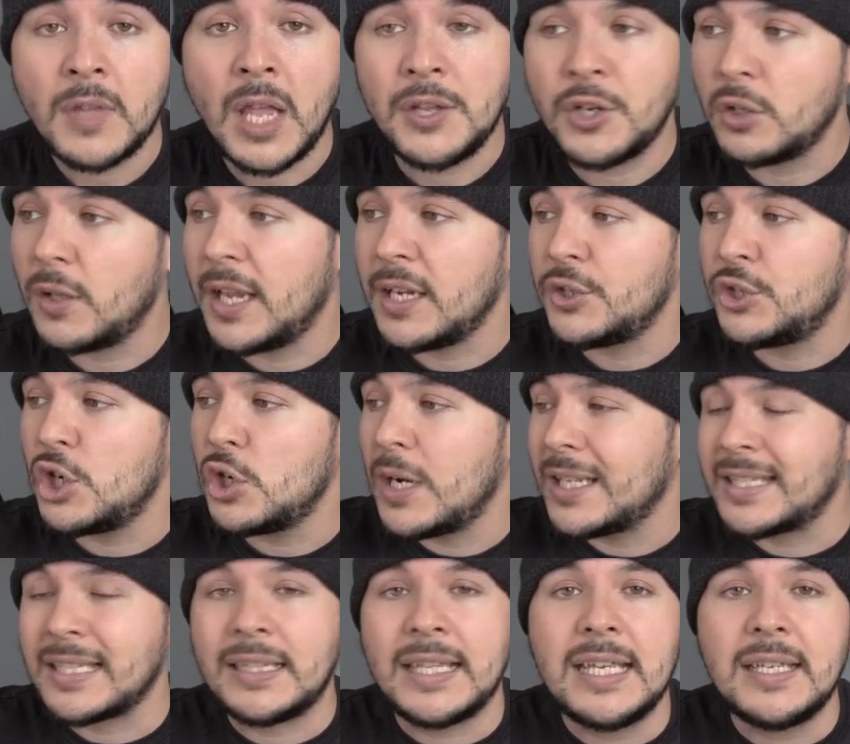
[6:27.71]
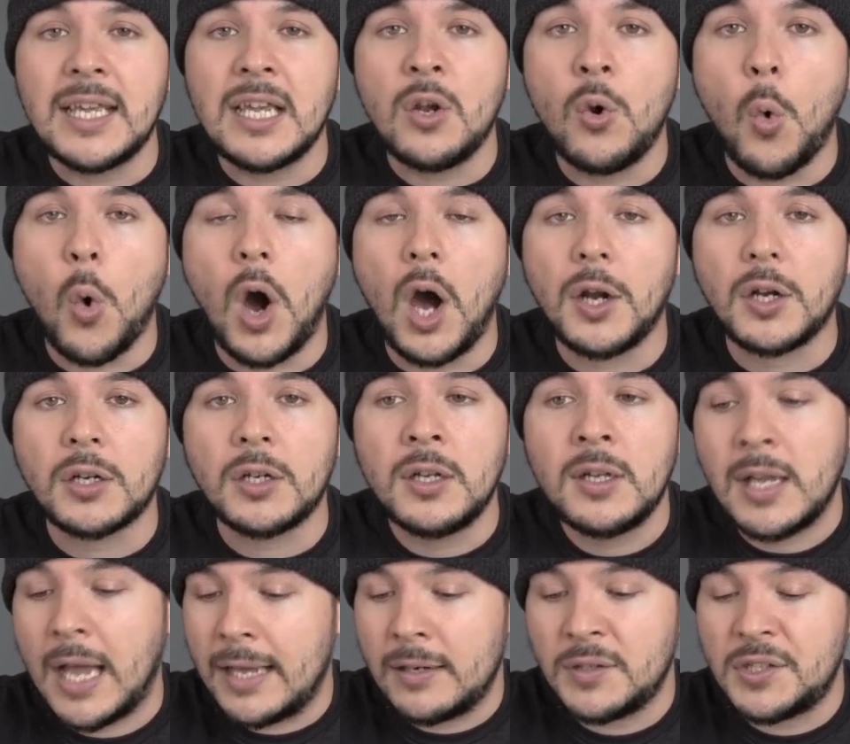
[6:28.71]
And you're like, dude, it's leaking water.
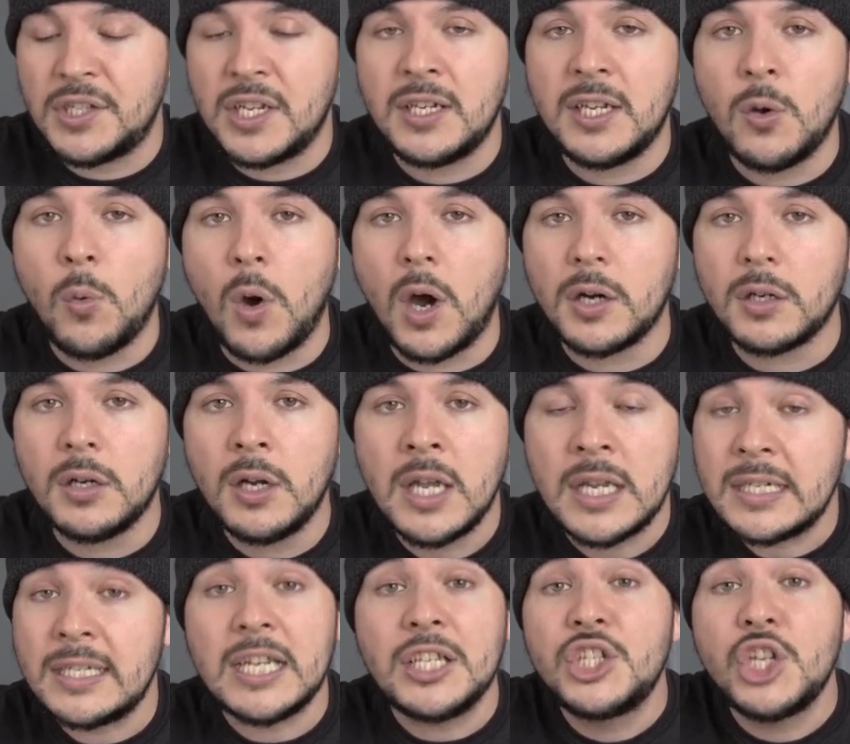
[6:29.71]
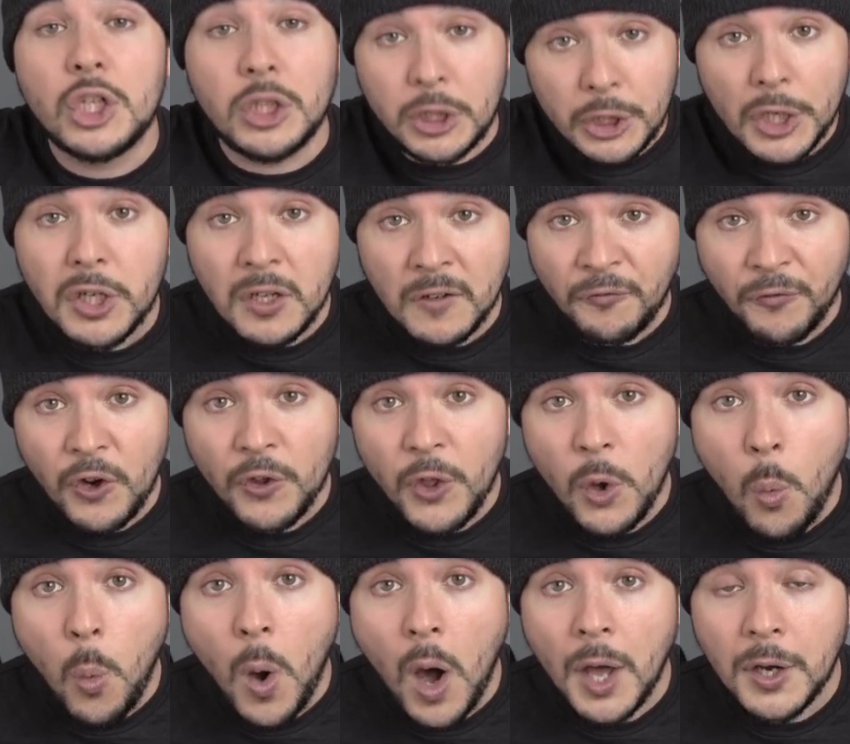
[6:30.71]
I don't see any water. Did you look for
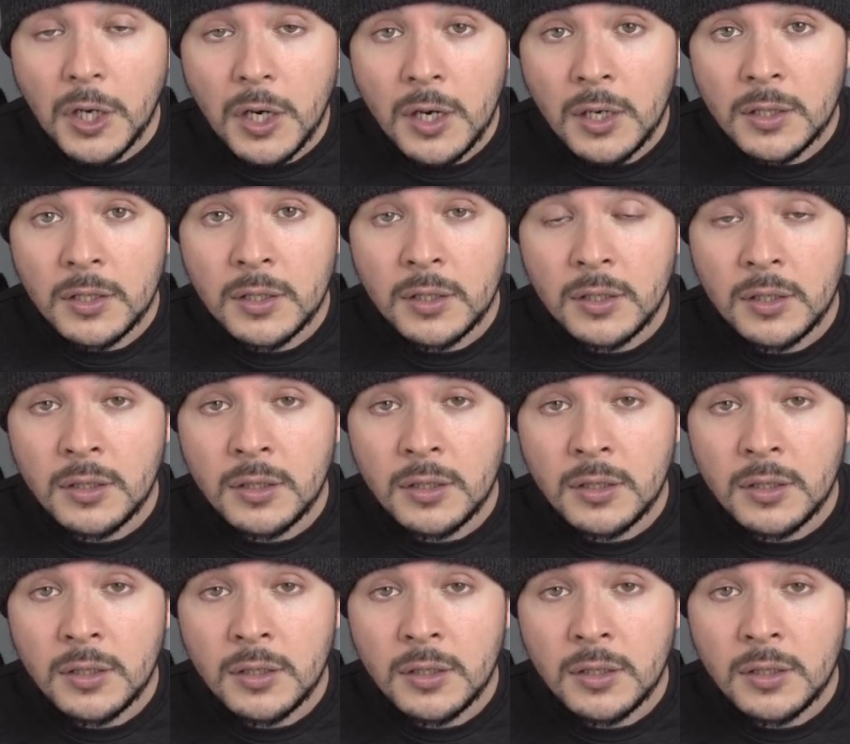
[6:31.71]
the water?